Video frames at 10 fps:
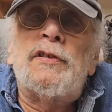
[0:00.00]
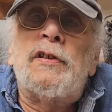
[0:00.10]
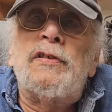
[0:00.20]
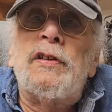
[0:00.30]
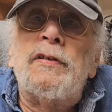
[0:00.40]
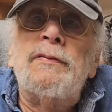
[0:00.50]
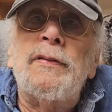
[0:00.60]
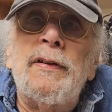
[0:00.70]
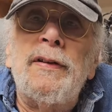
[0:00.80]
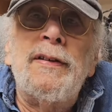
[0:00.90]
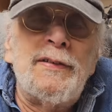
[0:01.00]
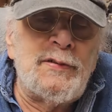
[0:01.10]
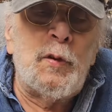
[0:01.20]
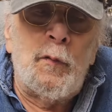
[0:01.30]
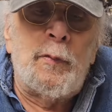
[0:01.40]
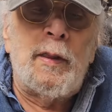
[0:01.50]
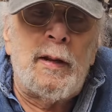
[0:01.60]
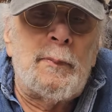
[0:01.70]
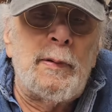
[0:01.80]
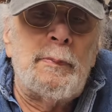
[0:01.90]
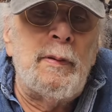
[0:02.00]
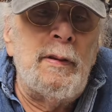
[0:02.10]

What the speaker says: because he stole from a lot of people.